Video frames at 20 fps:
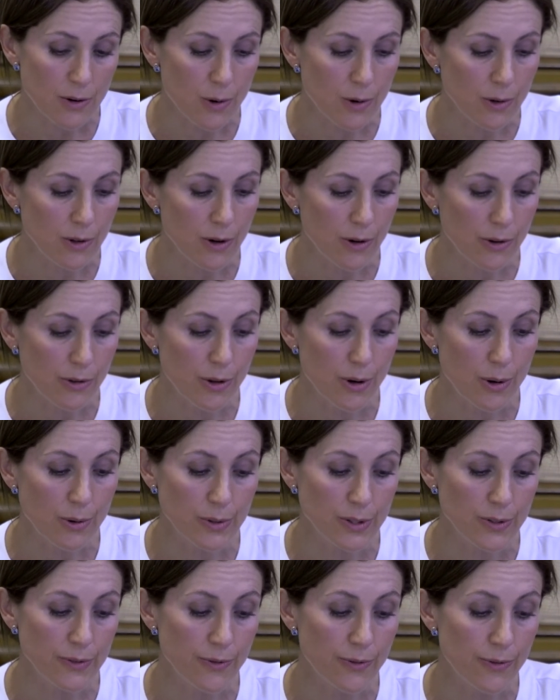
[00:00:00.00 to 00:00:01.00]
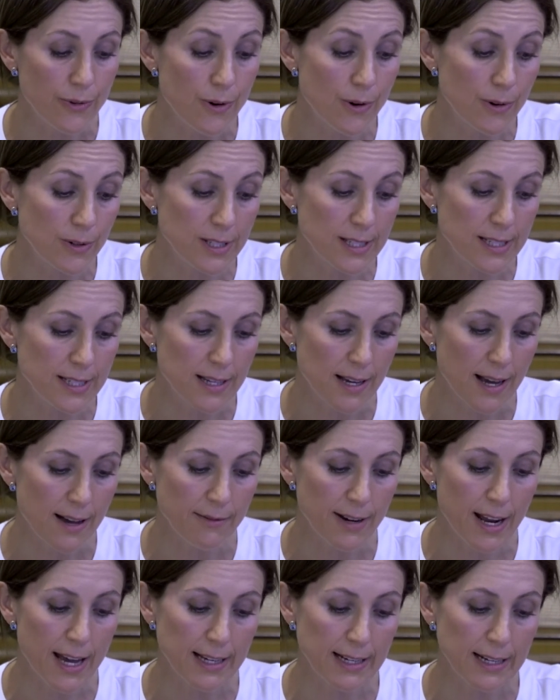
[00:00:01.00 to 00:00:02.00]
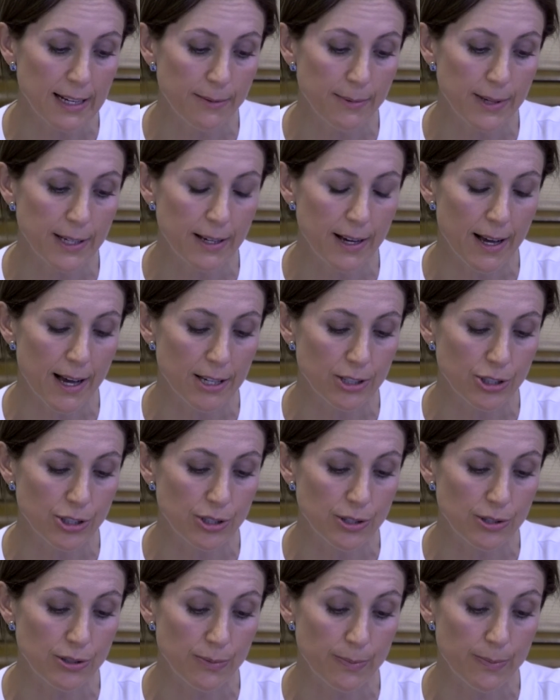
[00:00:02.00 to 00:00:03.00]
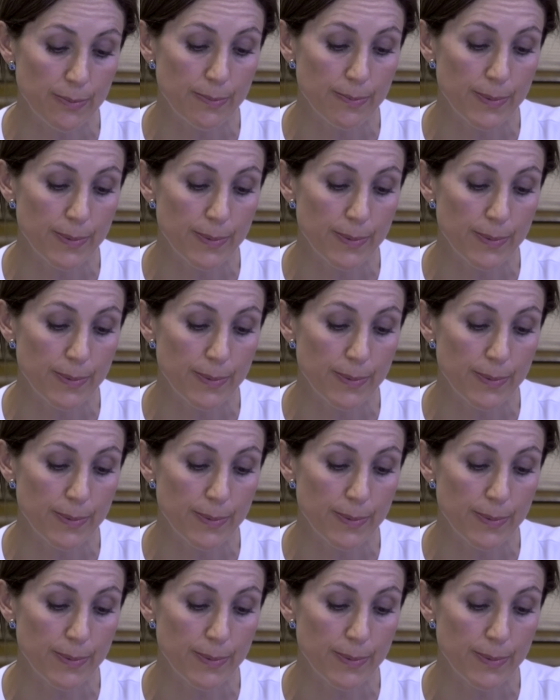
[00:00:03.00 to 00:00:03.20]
although those falls have likely been cushioned